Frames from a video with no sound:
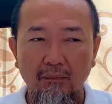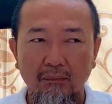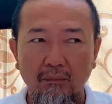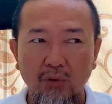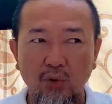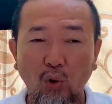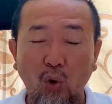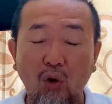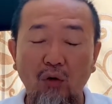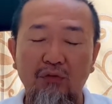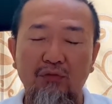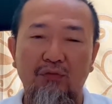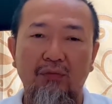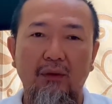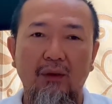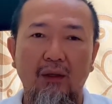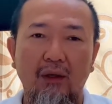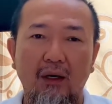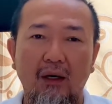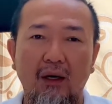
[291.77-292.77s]
golf
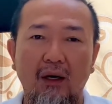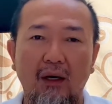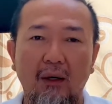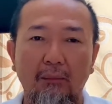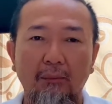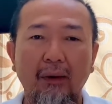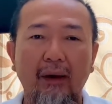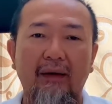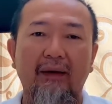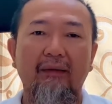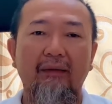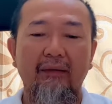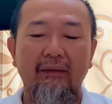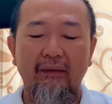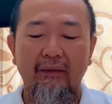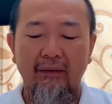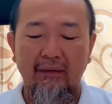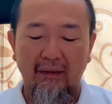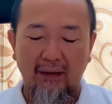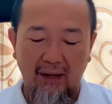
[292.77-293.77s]
player.
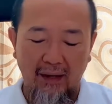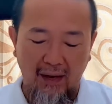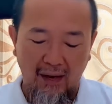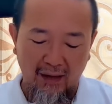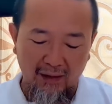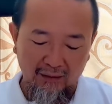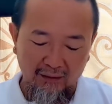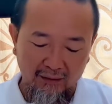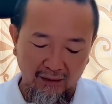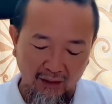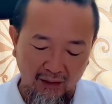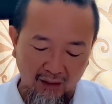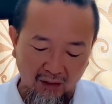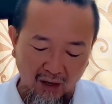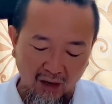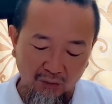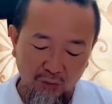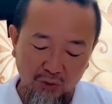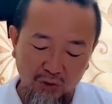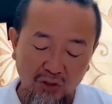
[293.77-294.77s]
And
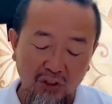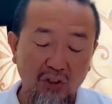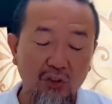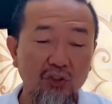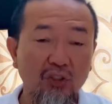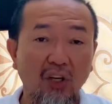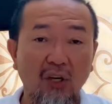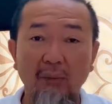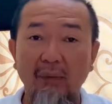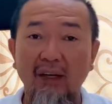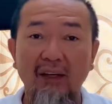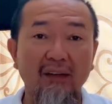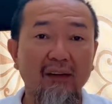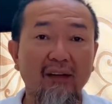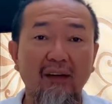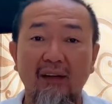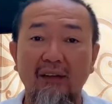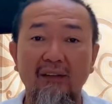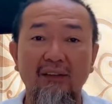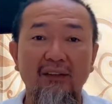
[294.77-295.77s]
obviously he's gonna make
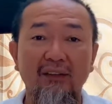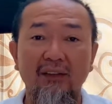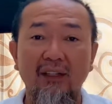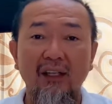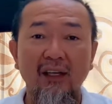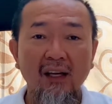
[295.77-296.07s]
kicks,